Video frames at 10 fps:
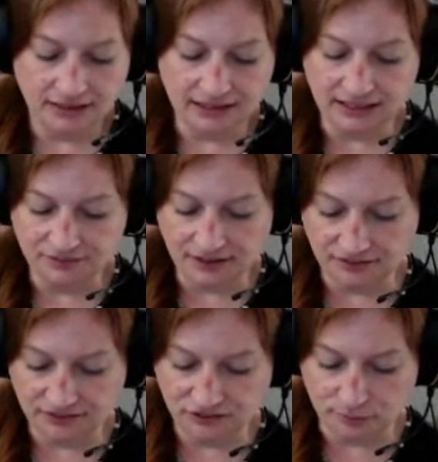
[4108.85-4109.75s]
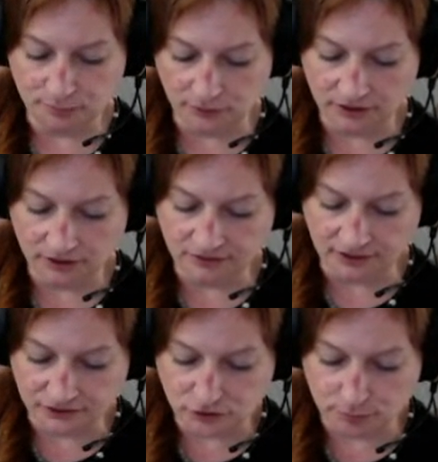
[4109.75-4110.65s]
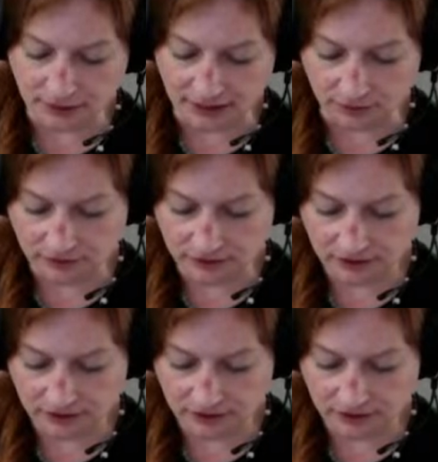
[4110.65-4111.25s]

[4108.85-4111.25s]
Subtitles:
LEAF has the support of Governor Brown,